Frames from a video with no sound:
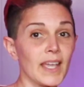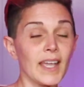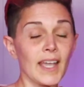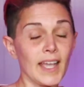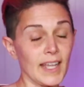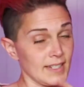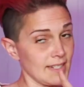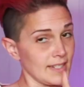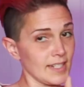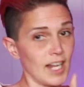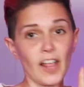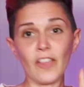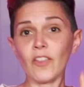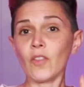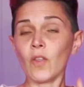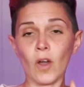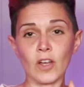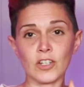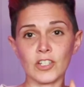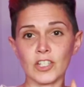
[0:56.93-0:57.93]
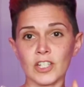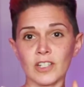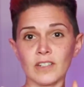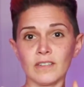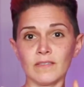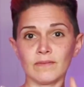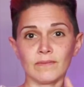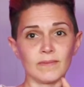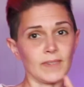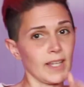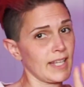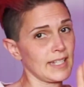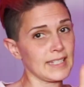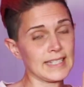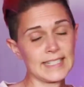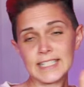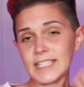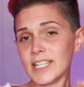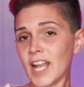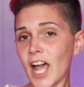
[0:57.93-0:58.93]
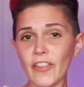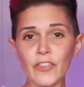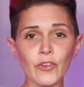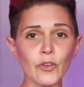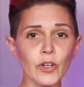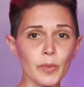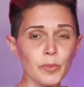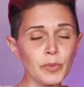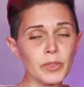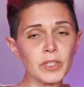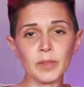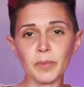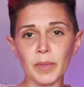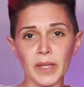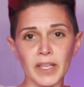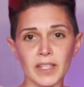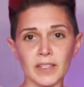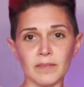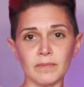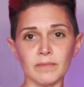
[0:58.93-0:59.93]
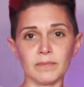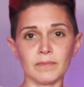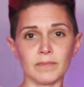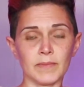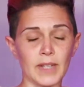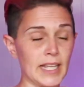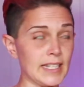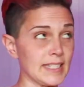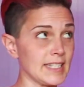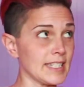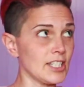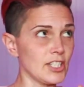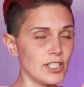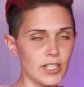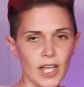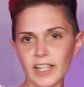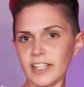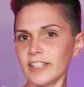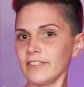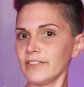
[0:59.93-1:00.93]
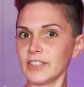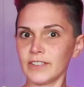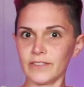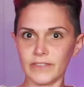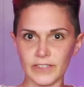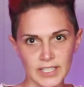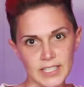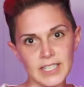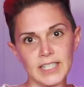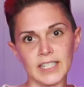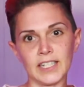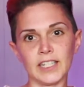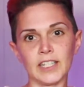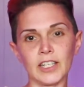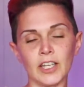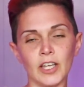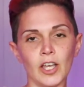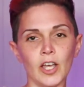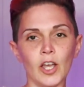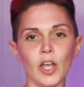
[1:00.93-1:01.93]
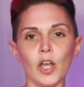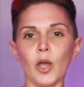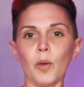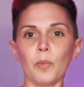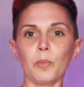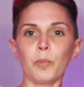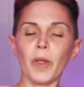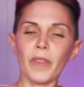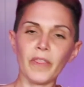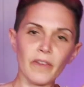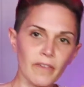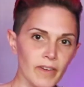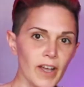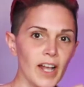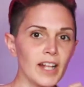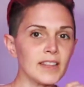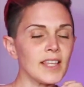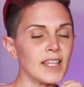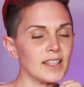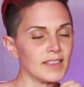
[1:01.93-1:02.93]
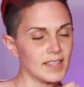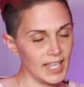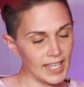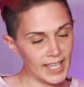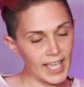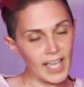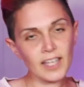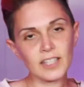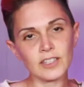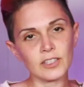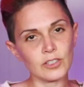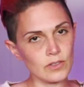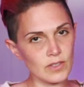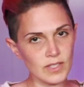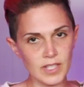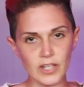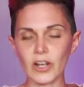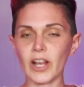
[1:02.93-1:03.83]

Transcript: It's not nausea, it's not the crippling pain, it's not even the fatigue, but the fact that they can lose their